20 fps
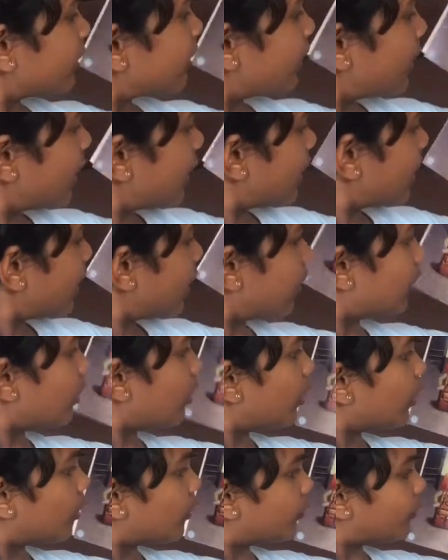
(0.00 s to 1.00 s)
And
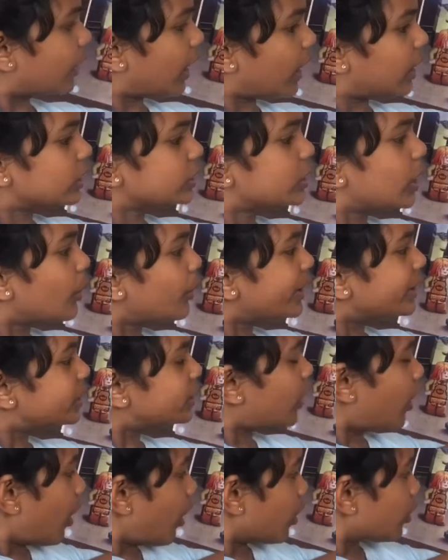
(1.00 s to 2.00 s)
they're going to
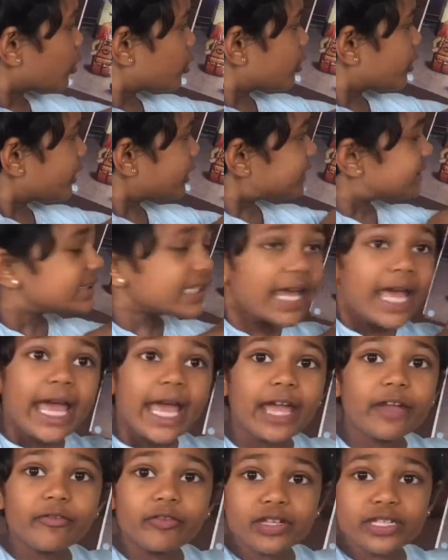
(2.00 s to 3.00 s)
Hogwarts.
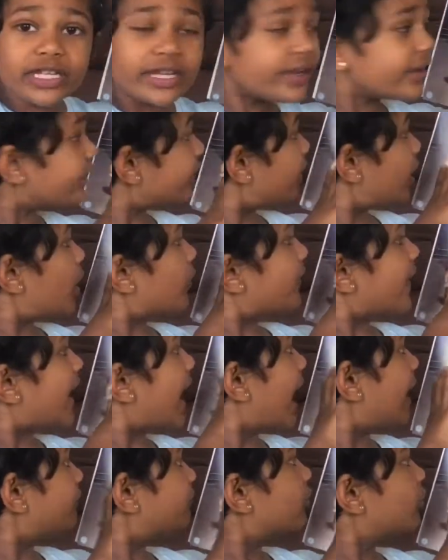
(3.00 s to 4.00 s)
If you didn't know, they
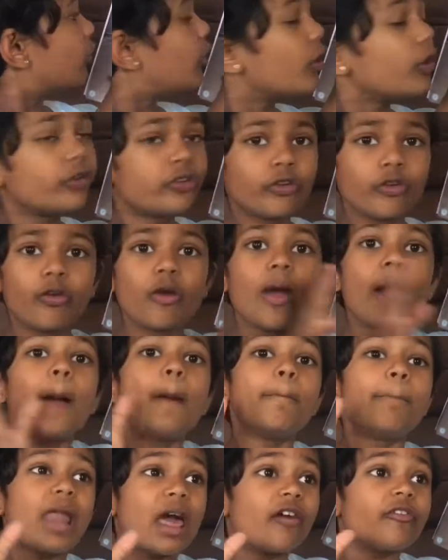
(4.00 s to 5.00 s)
have to go to
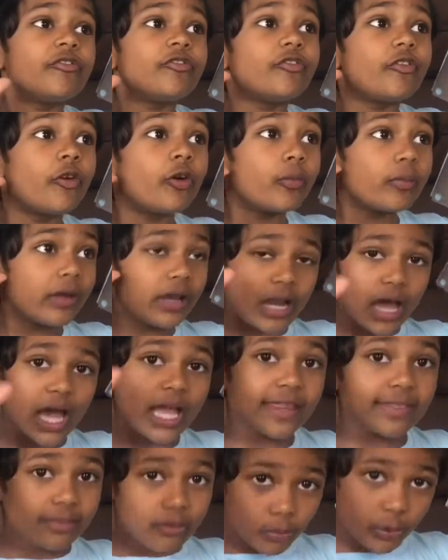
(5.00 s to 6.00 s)
platform
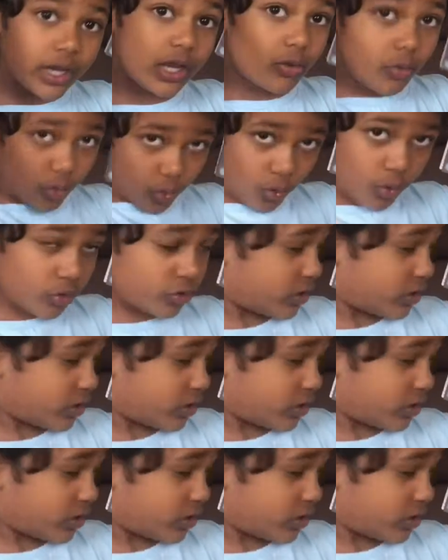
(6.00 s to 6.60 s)
9 3/4.